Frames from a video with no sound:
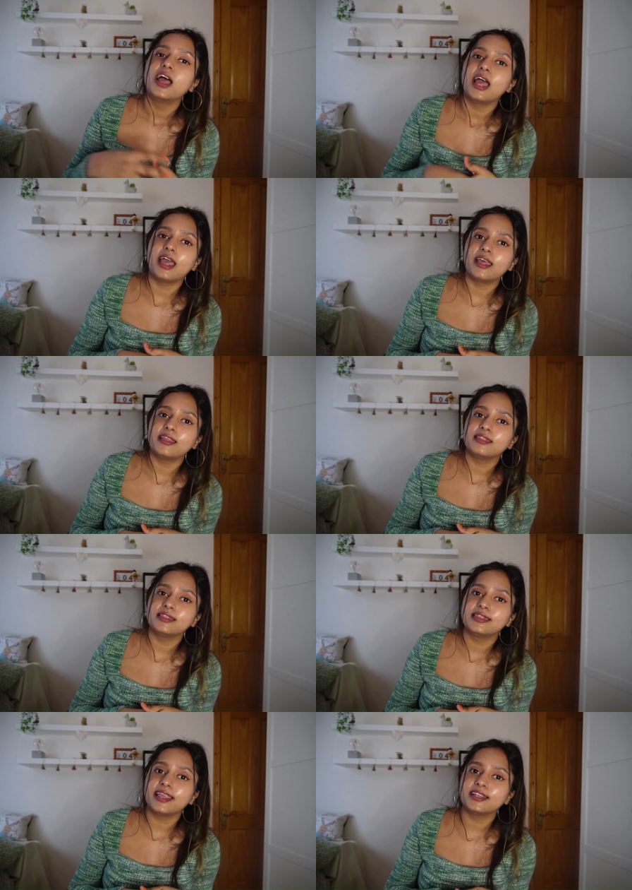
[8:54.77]

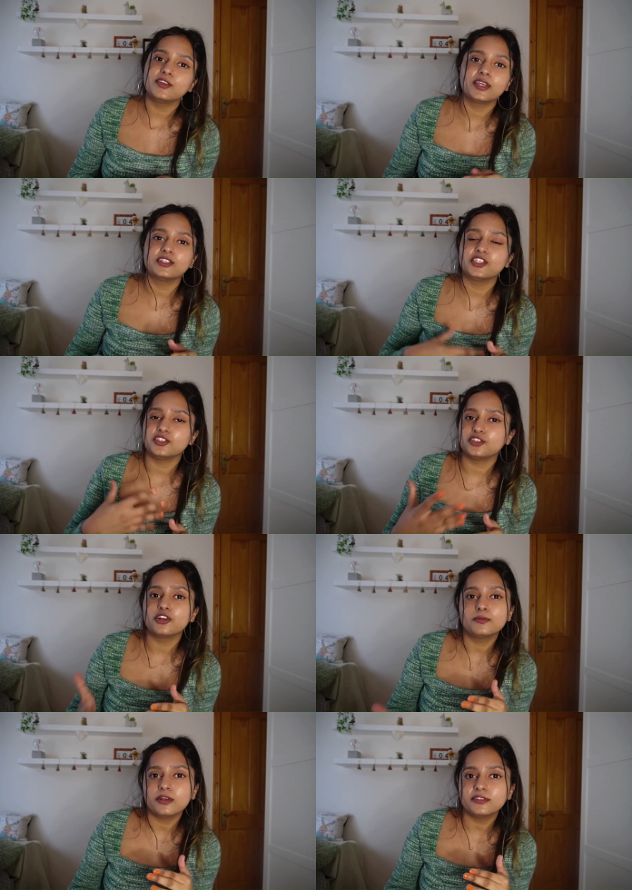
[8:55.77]
And then you can change your
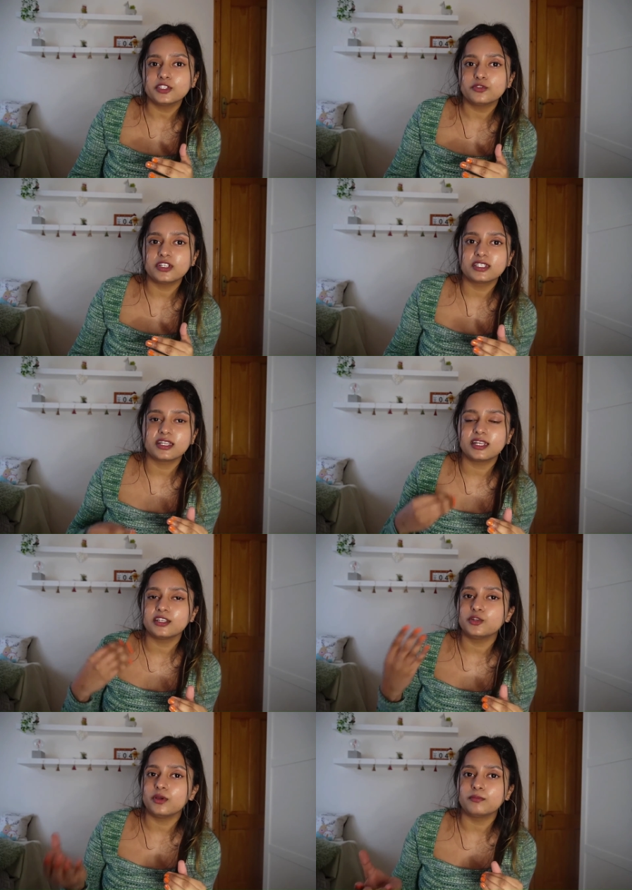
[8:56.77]
jobs after 2 years and get a
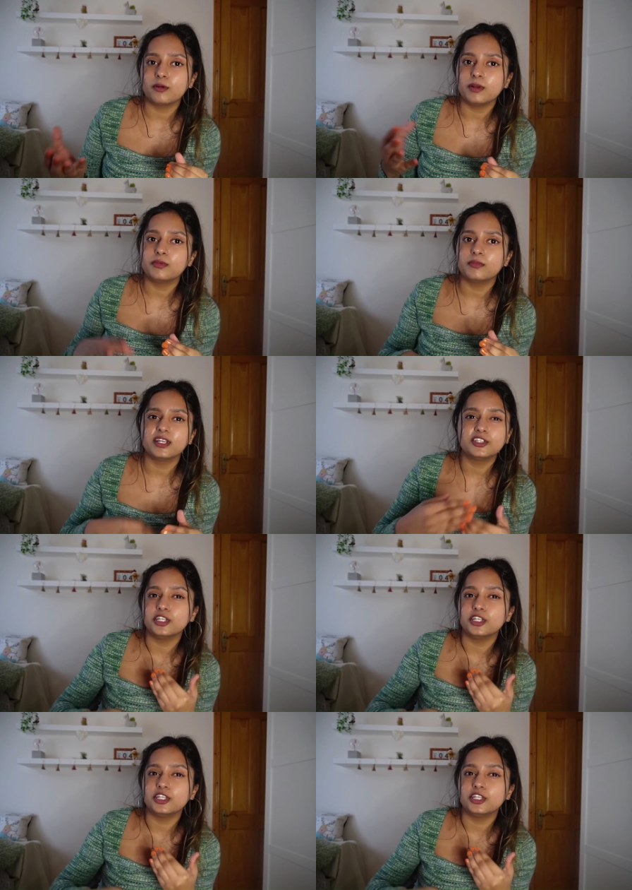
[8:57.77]
new employment permit and